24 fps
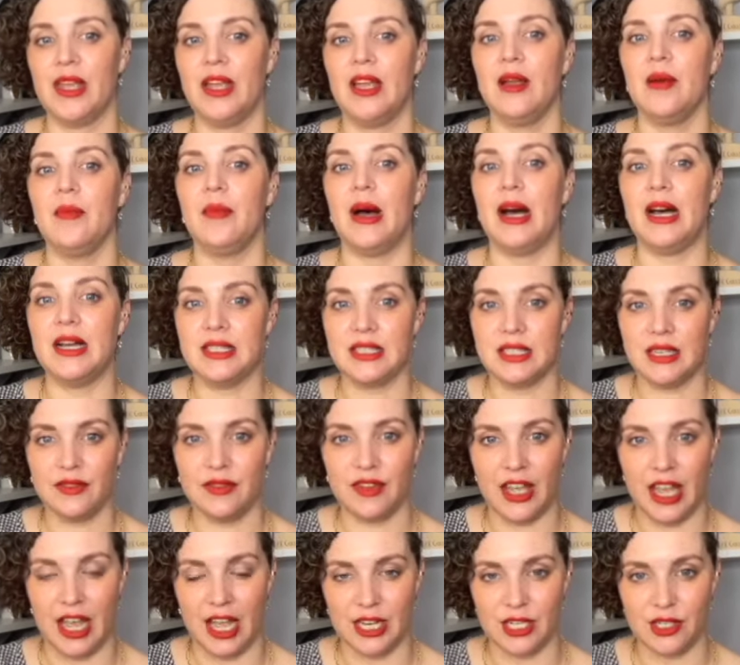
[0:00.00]
Positive
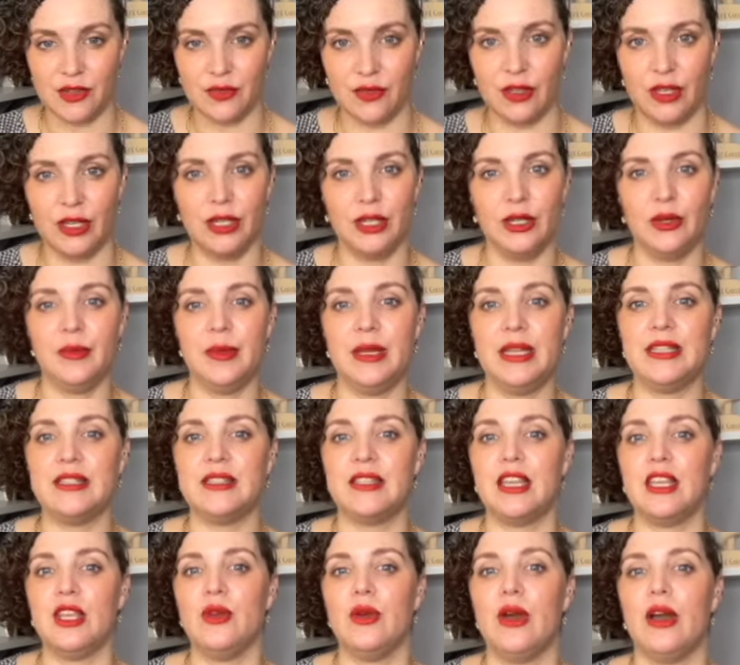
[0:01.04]
cash flow means
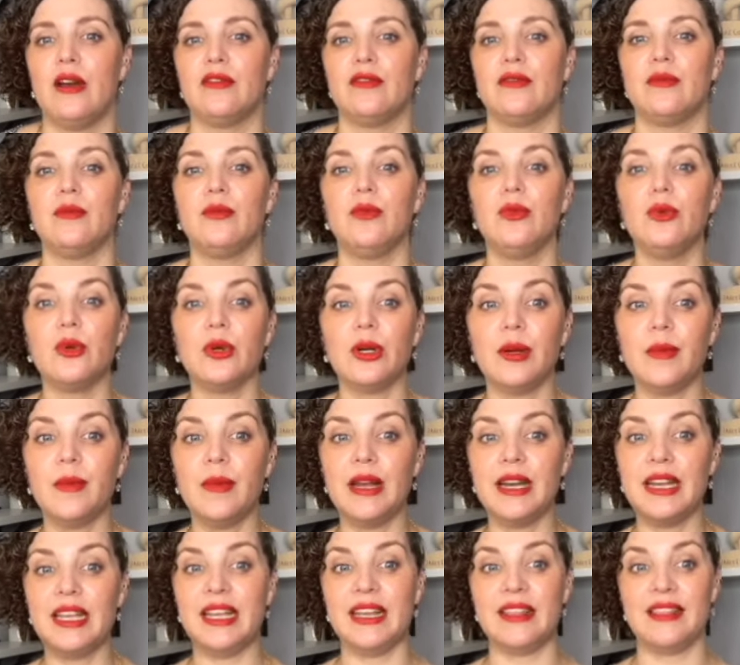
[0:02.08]
that you have more
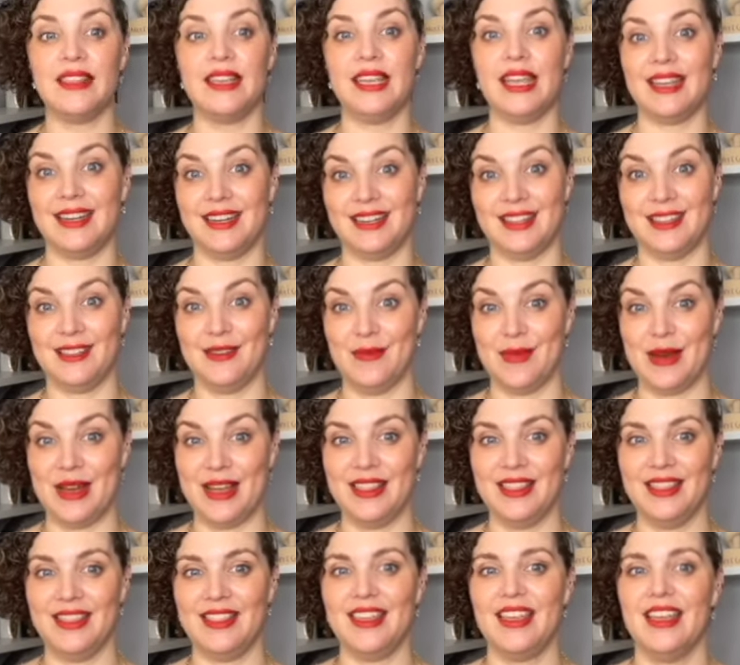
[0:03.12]
money at the end of the
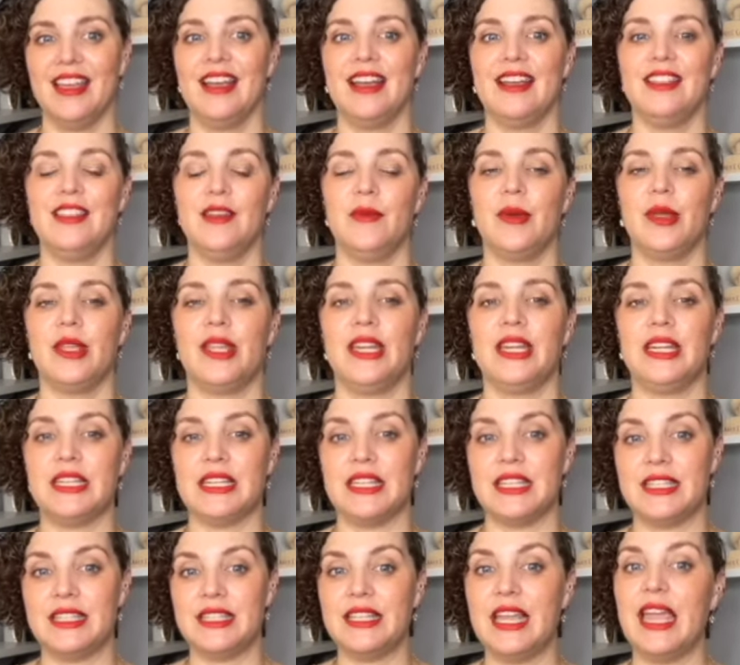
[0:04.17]
month, the ability
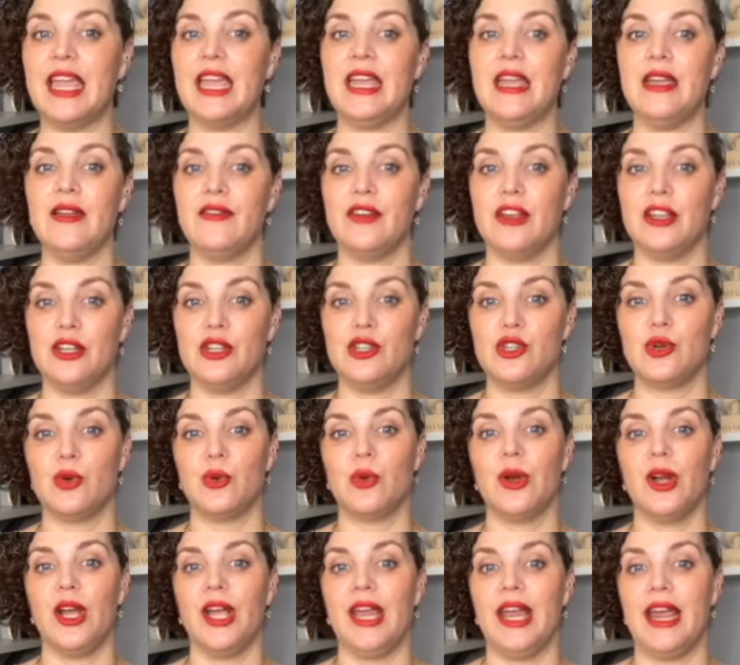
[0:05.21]
to save,
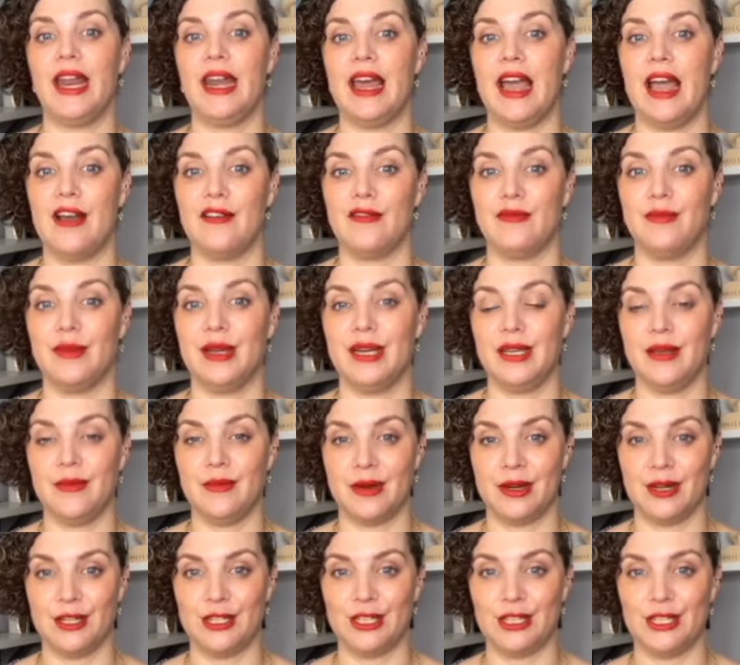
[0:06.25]
enjoy, and have money
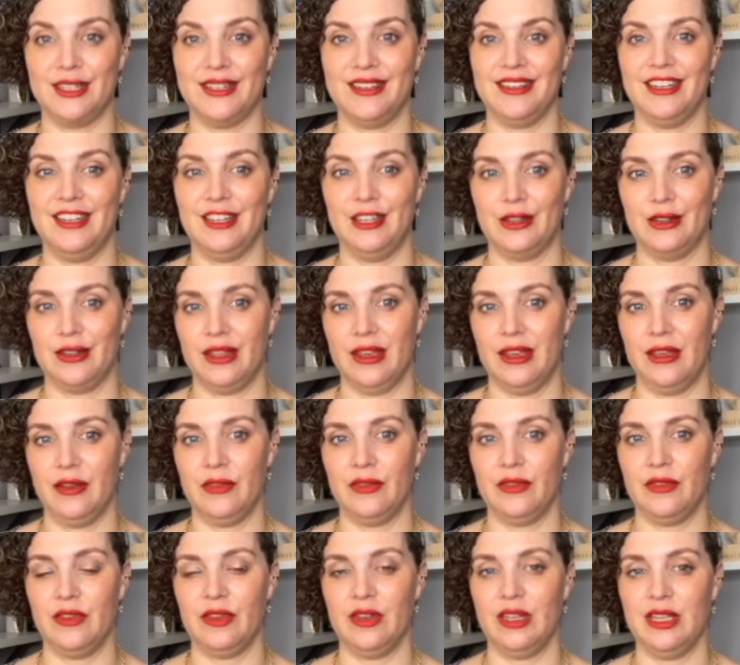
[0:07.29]
margin in your life.
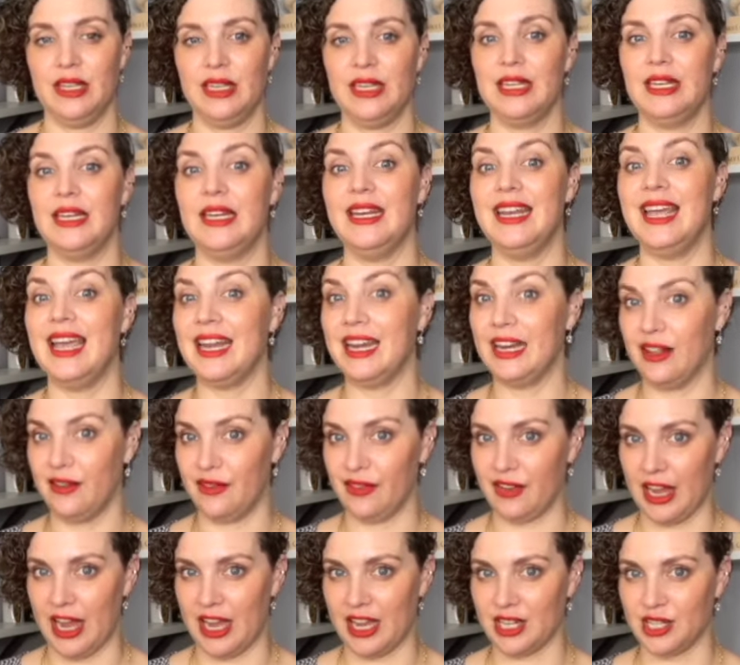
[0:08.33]

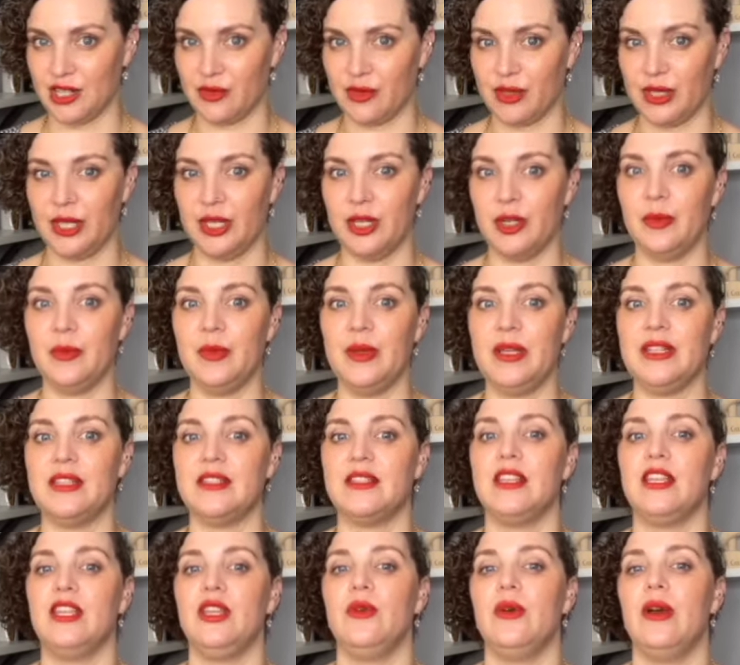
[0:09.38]
Negative cash flow means
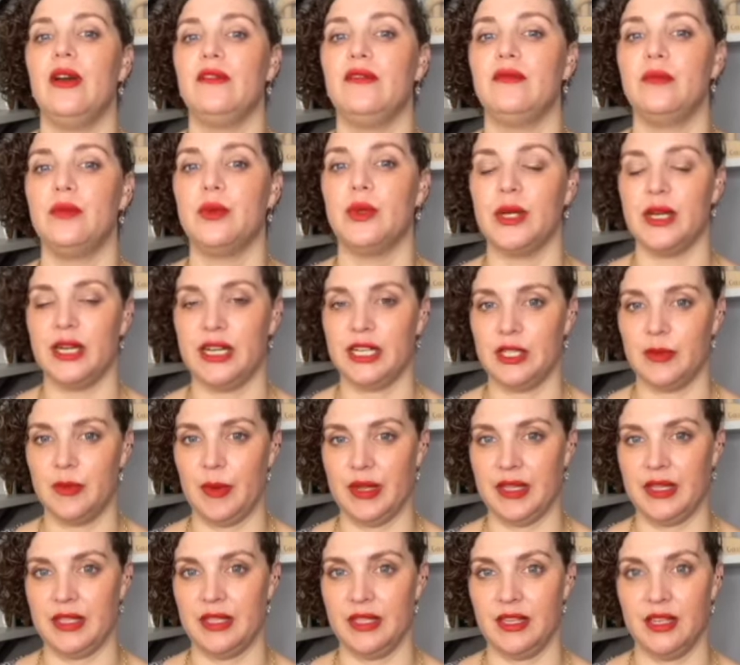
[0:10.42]
that you have more
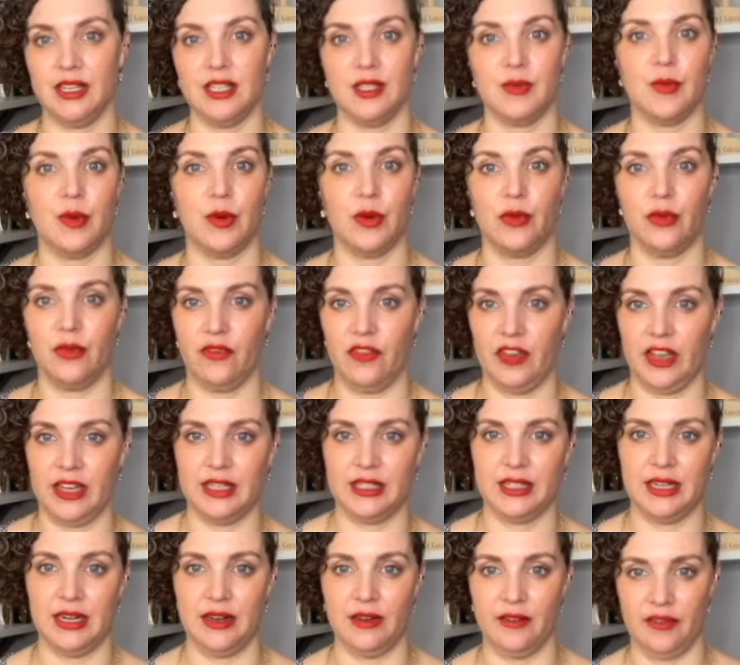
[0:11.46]
expenses, both
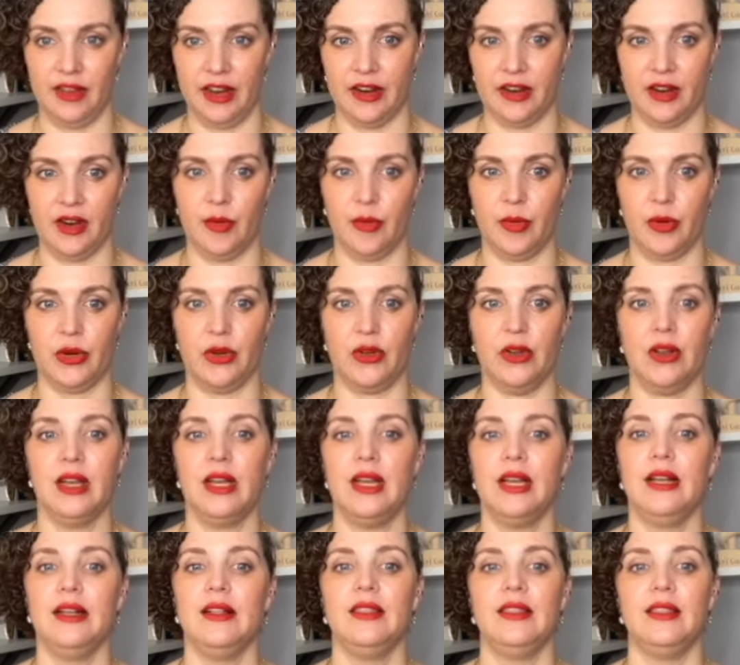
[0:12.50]
fixed and variable,
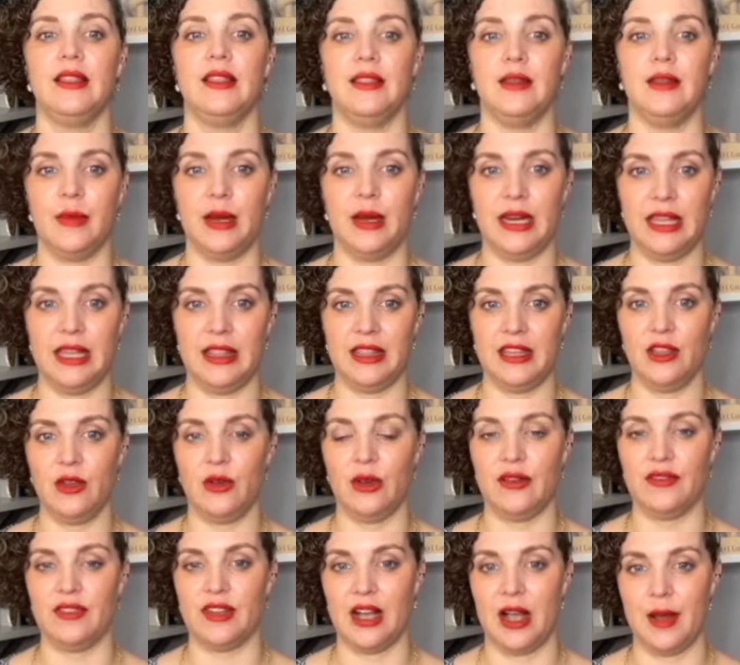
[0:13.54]
than the money that you
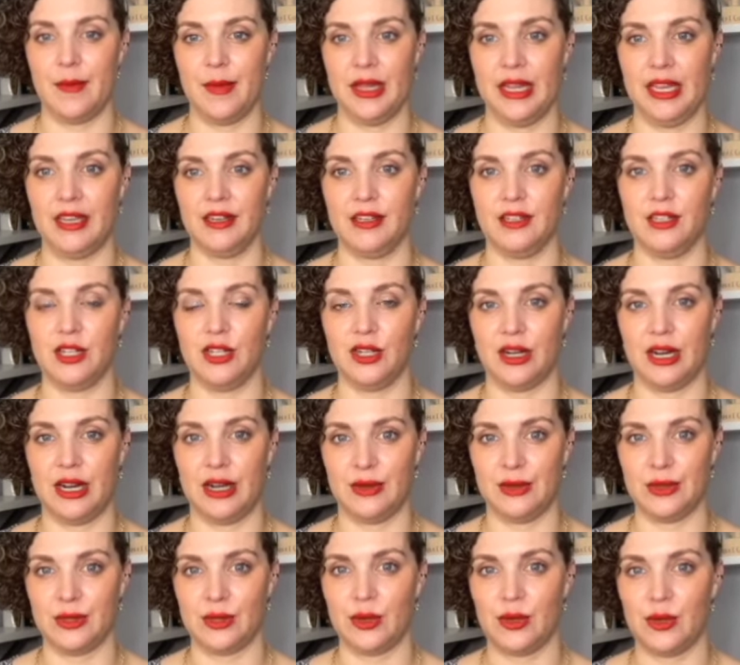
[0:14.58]
have coming into your
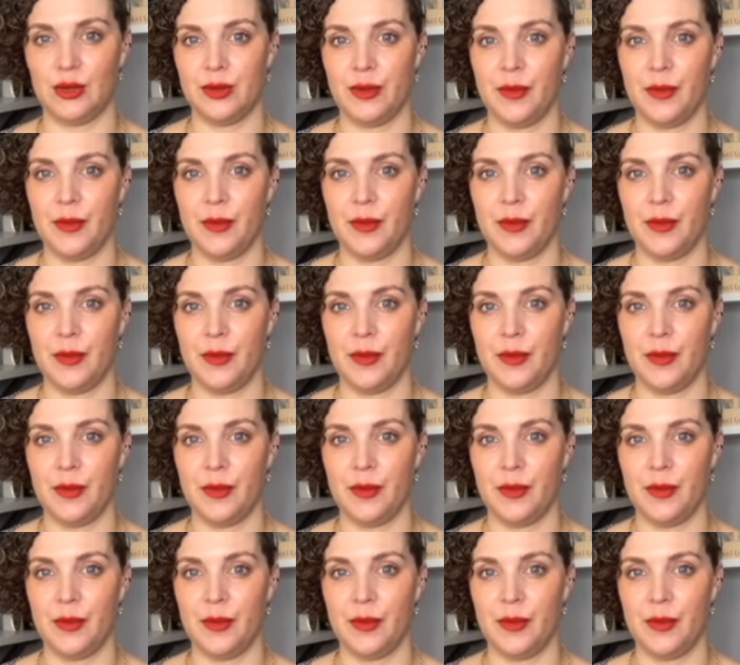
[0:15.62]
household.